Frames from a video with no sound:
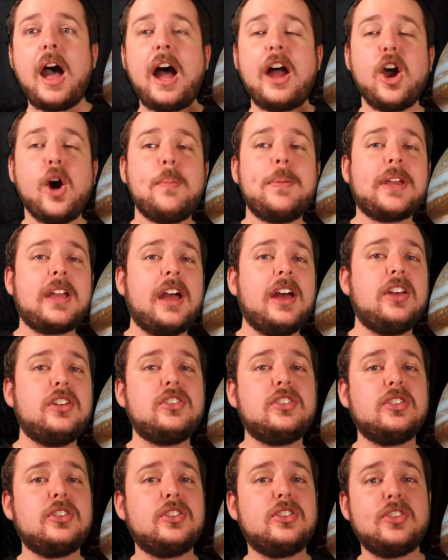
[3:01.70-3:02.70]
I hope you guys
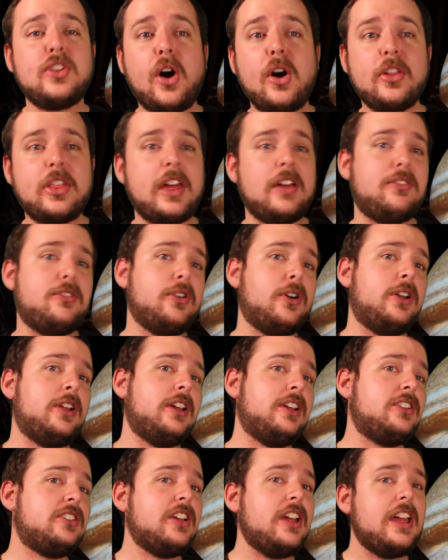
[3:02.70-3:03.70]
saw that
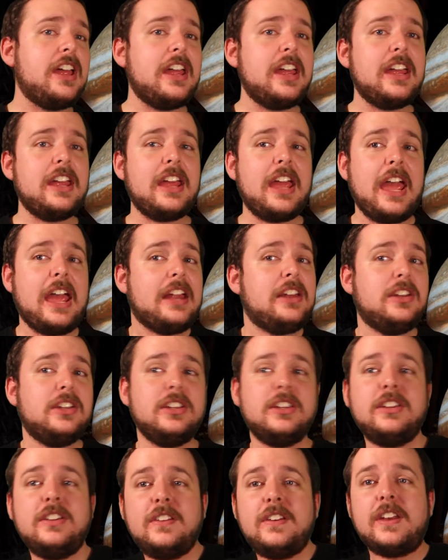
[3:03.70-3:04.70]
footage, and
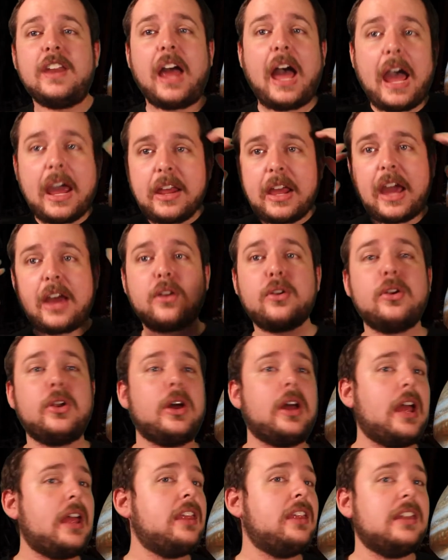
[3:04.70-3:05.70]
I don't know,
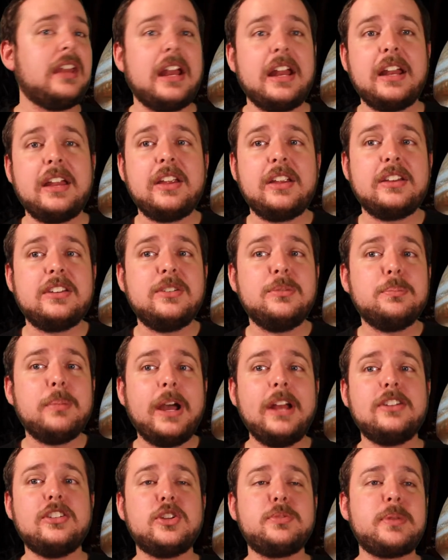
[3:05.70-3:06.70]
it
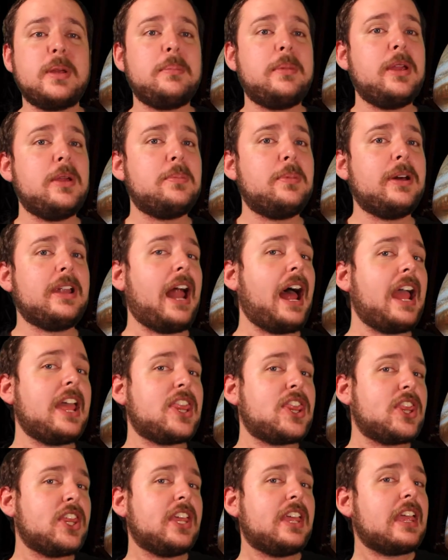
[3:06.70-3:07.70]
might just be me, but I
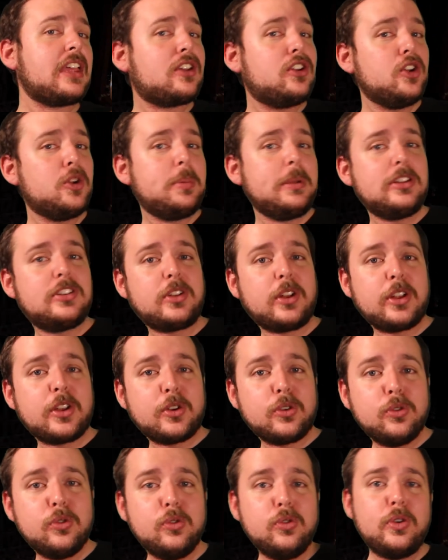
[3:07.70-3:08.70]
think it could be
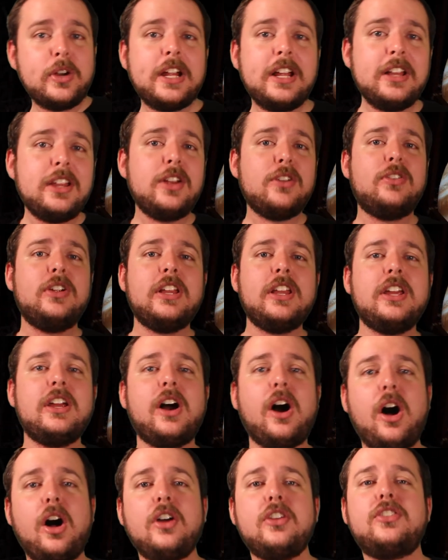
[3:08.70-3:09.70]
something really, really
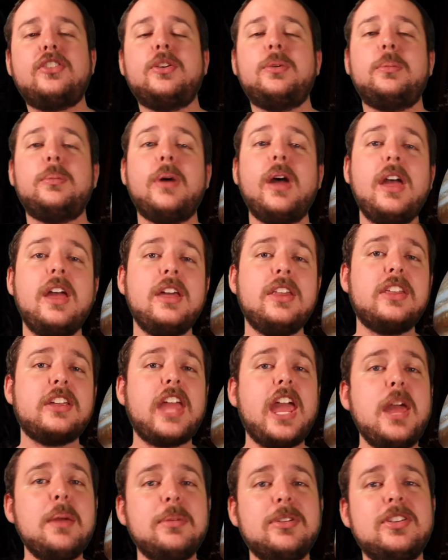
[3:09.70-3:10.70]
awesome. The
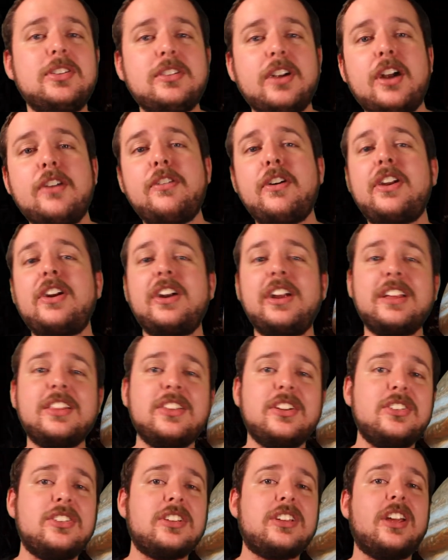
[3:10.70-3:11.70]
game is Starfighter Inc.
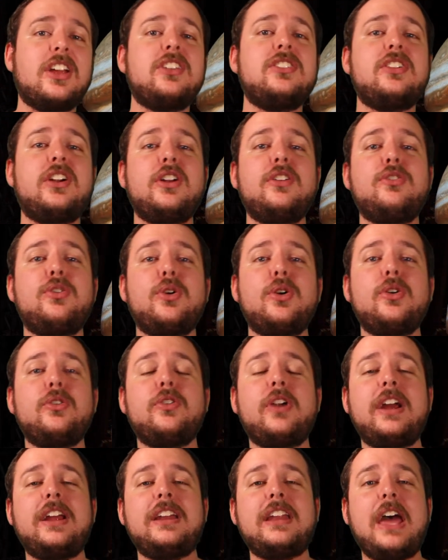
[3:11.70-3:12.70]
There's a Kickstarter for it
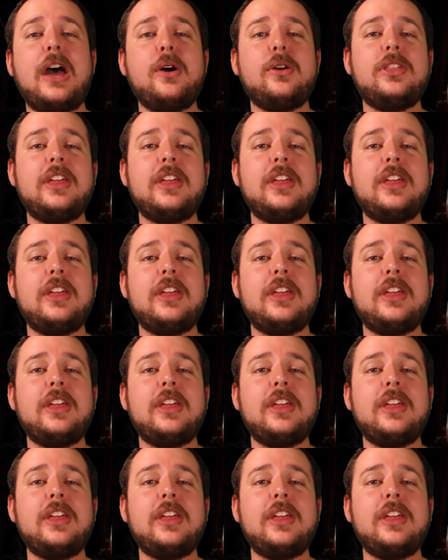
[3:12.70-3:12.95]
right now.